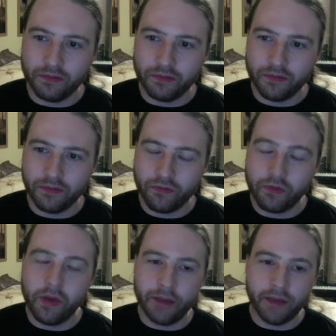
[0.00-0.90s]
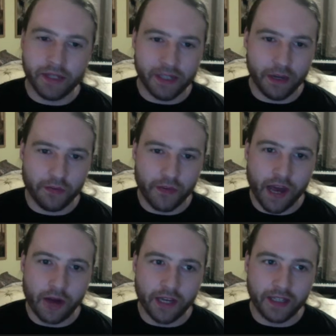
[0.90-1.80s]
remind myself of
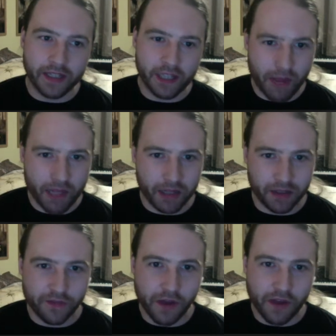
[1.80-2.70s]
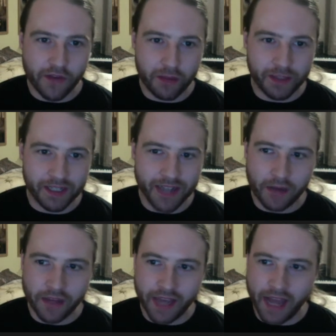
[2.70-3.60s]
how they did the Battle of the Five Armies and how
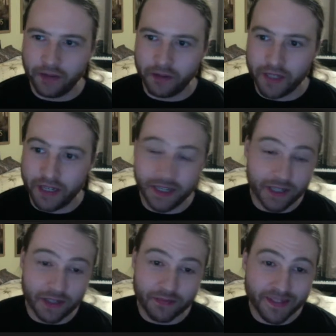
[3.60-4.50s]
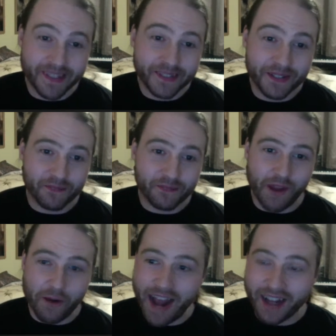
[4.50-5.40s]
they handled it, and it's
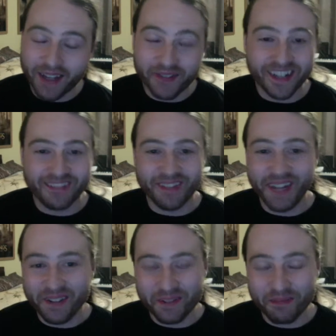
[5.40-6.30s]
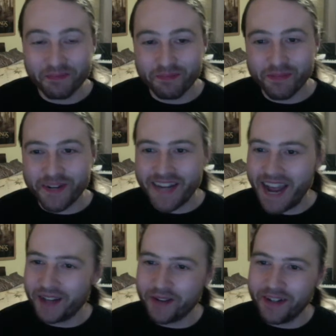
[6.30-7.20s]
very accurate. It's pretty
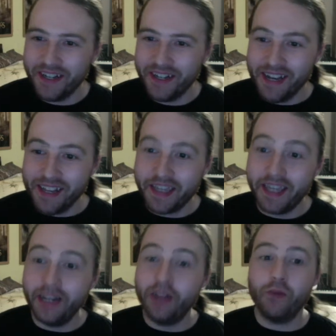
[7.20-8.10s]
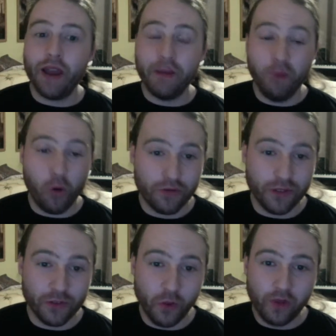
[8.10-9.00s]
accurate. They kill off way more of the
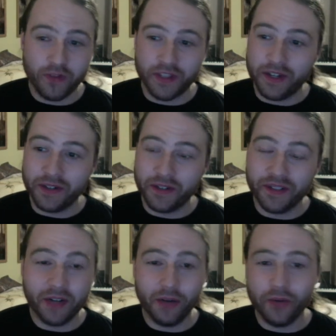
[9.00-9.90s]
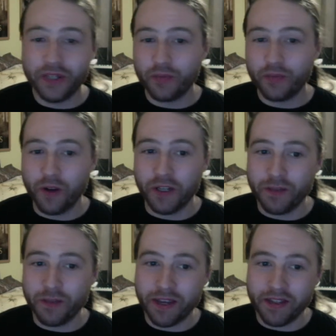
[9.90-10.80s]
dwarves, though. That always surprised
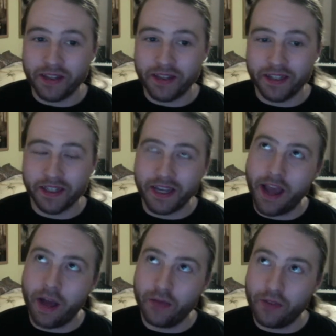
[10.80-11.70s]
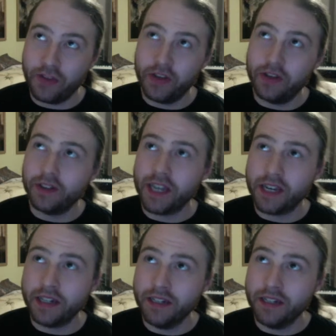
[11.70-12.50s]
me. I think they say out of the 13,